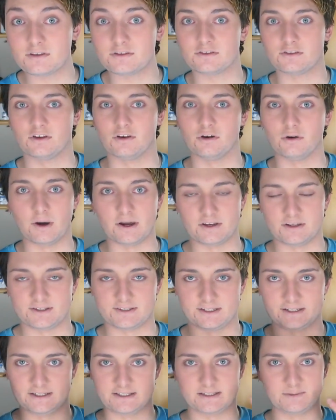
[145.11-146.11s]
So I
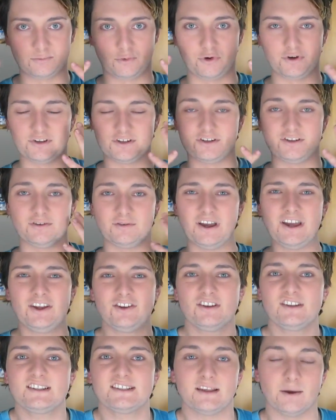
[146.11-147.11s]
just think it's important to do
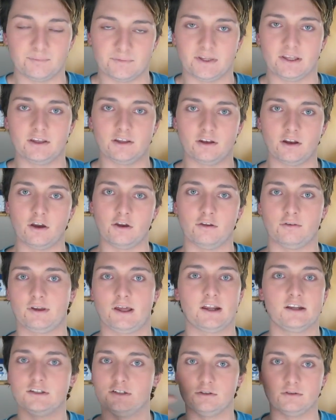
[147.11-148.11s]
just something, you know? You don't
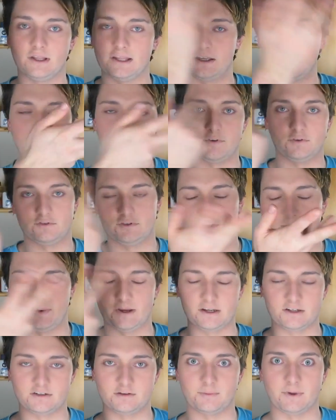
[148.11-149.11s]
gotta do like a full
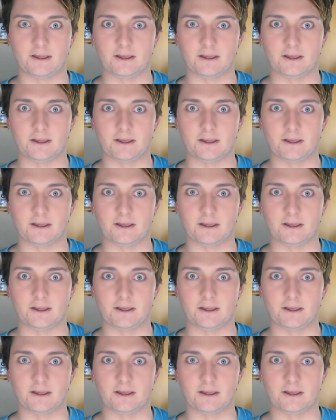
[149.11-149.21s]
shebang,